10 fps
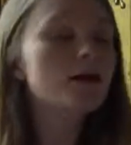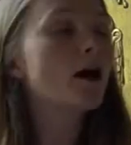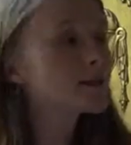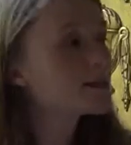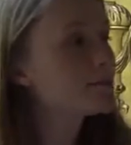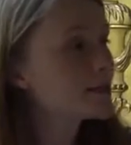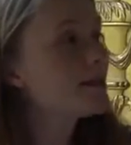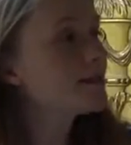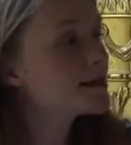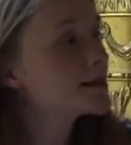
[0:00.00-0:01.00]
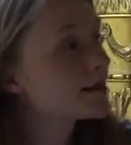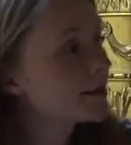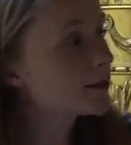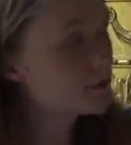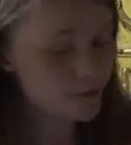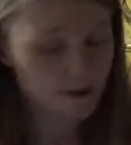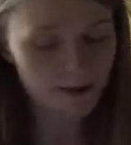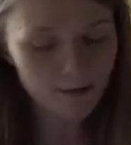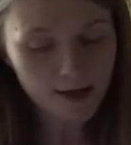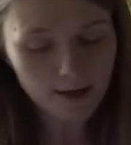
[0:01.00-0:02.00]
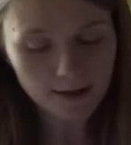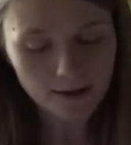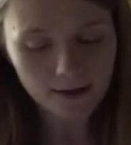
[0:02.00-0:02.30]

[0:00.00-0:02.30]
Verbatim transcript: gossiped instantly through to Karak,